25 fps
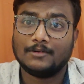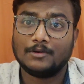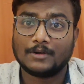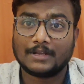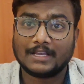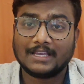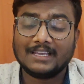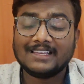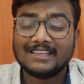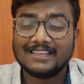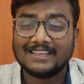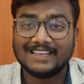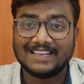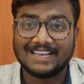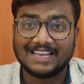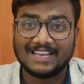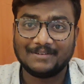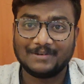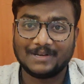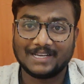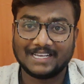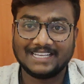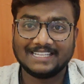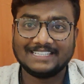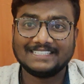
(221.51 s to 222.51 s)
Okay i'm
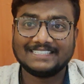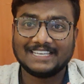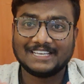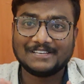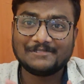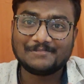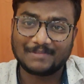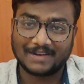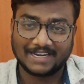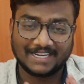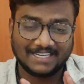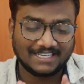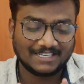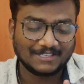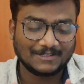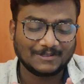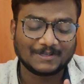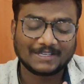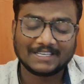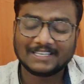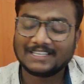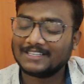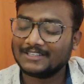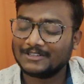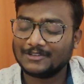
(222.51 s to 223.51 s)
again saying might
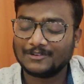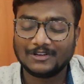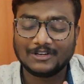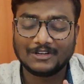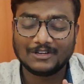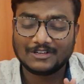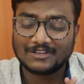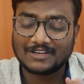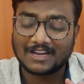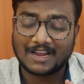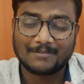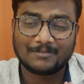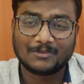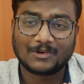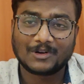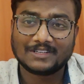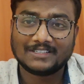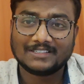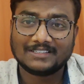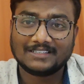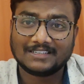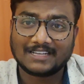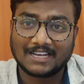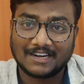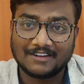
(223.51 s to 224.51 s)
okay you will i'm not
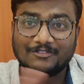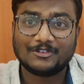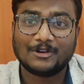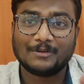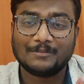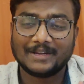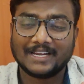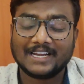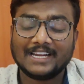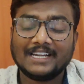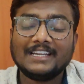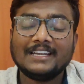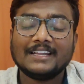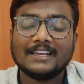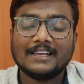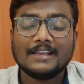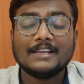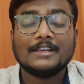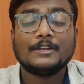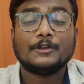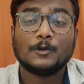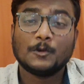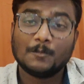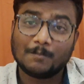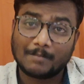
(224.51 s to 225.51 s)
confirming it
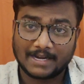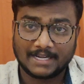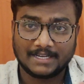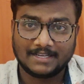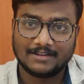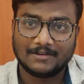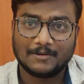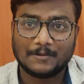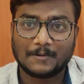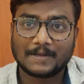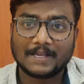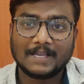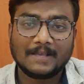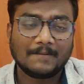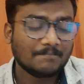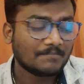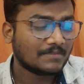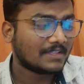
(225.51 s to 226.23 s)
you might okay